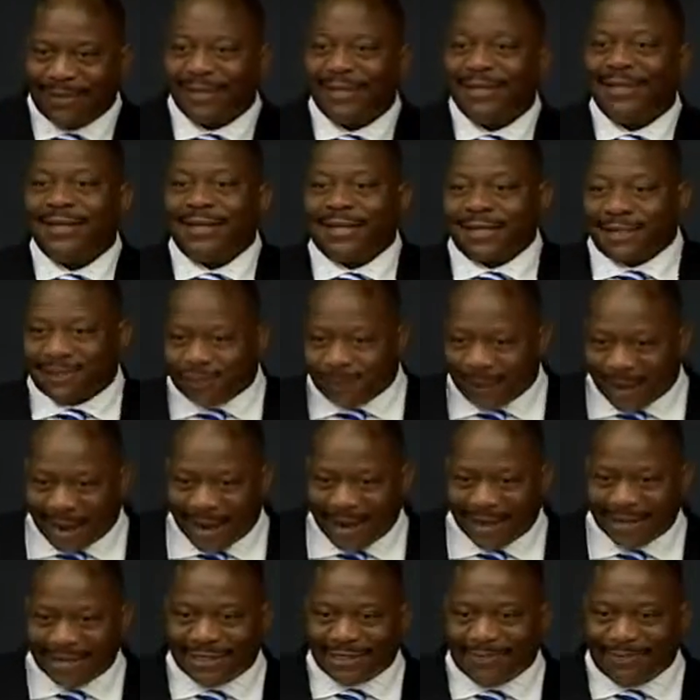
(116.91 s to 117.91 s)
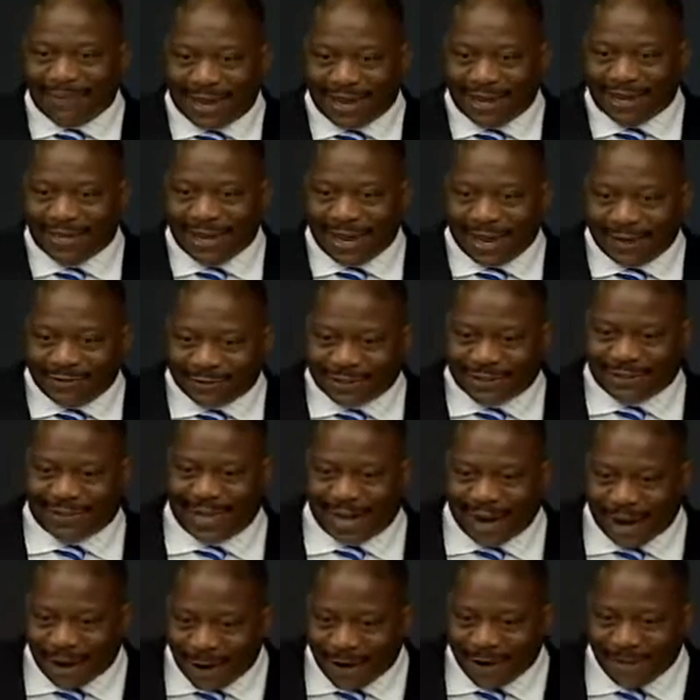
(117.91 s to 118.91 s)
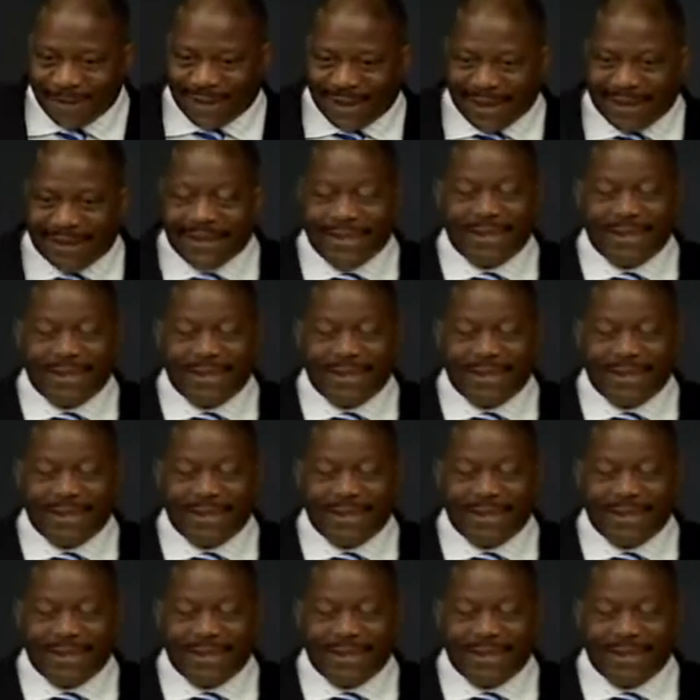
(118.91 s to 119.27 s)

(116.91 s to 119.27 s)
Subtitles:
The train is big enough to carry me.